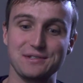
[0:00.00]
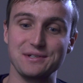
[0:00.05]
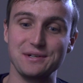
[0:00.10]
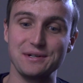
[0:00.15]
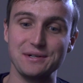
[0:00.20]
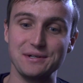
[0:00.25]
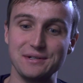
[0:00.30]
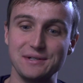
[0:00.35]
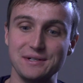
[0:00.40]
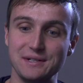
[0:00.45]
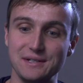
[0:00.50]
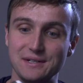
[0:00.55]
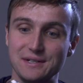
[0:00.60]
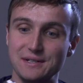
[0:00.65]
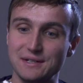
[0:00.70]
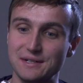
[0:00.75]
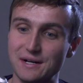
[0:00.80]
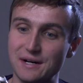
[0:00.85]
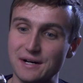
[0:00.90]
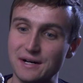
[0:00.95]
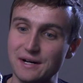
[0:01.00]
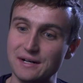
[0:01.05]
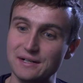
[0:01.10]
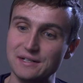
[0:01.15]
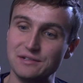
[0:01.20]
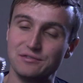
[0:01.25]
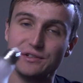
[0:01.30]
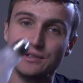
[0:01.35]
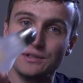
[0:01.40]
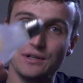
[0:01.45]
so
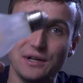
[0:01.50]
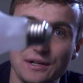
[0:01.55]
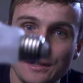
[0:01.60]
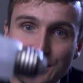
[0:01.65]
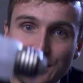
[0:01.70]
if you look